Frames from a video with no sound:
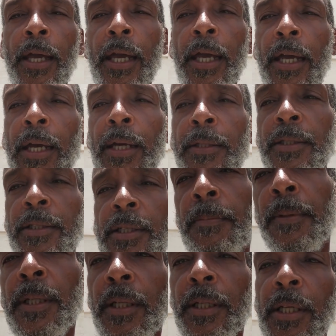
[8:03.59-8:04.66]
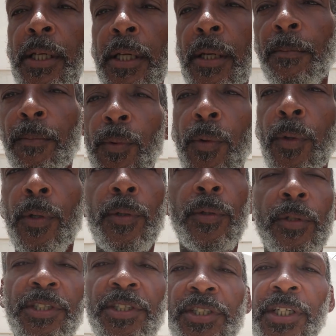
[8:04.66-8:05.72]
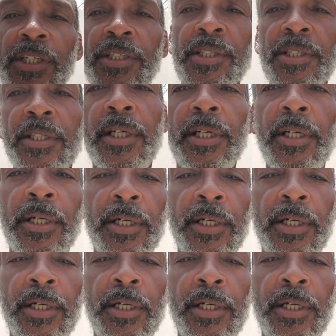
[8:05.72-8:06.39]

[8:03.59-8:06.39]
And typically a borehole is just